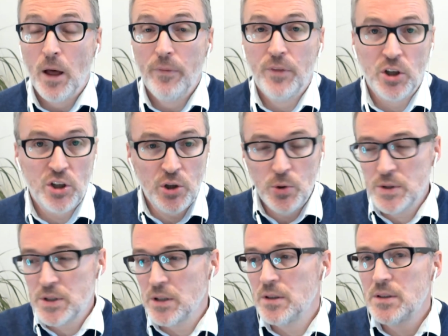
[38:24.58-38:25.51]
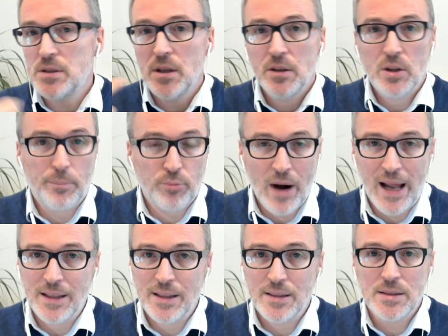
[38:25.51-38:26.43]
the users, the
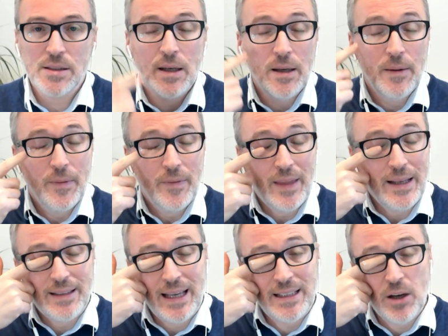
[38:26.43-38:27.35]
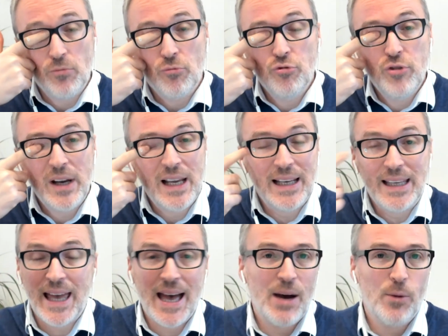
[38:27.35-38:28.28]
brands, they don't really
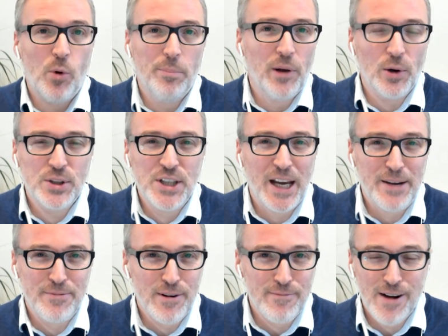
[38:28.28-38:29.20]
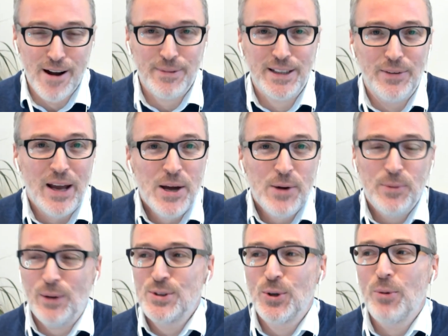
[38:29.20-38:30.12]
care what blockchain run, right? We
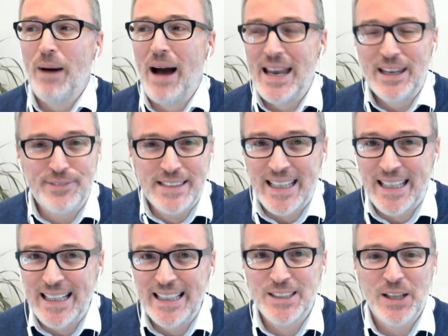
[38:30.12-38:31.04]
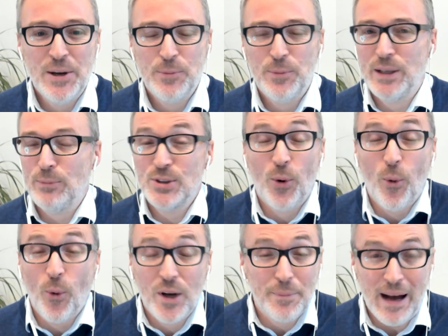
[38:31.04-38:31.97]
don't talk about NFTs. We don't
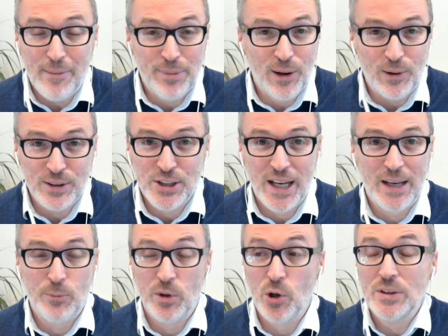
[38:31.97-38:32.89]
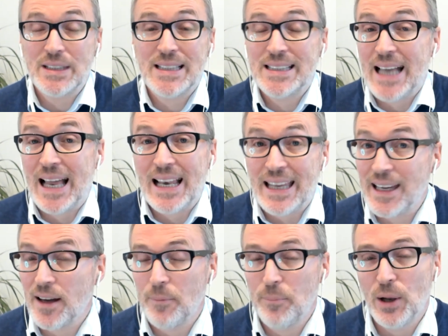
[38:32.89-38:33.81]
talk about blockchain. We're not
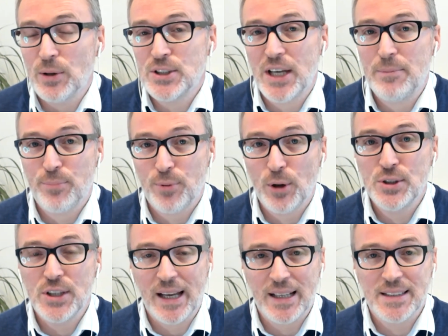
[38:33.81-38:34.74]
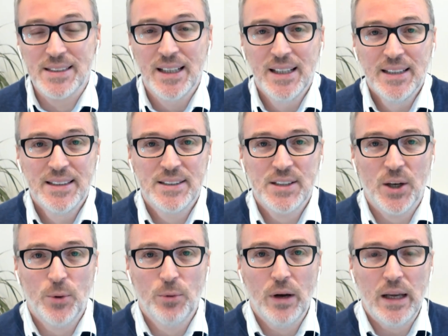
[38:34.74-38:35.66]
selling a blockchain project.
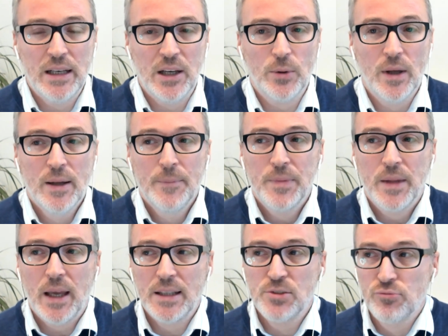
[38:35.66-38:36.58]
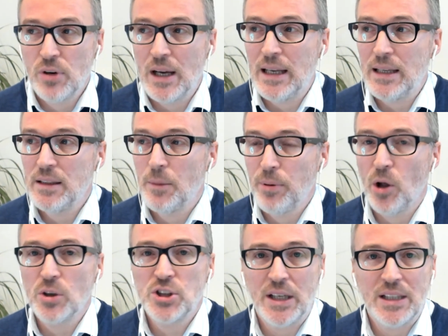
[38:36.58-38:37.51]
So, you know, it's really, the
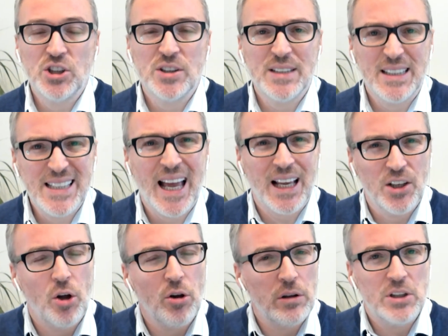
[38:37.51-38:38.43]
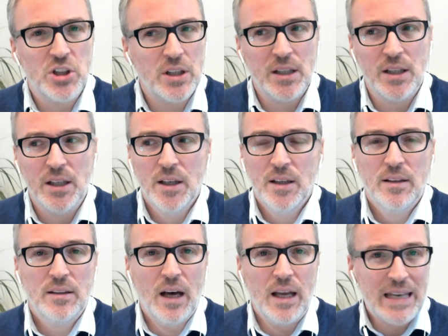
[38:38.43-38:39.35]
blockchain is just the technology
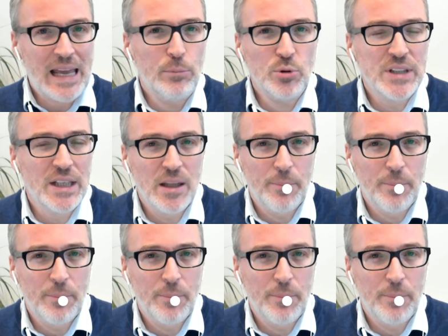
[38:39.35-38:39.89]
that enables it in the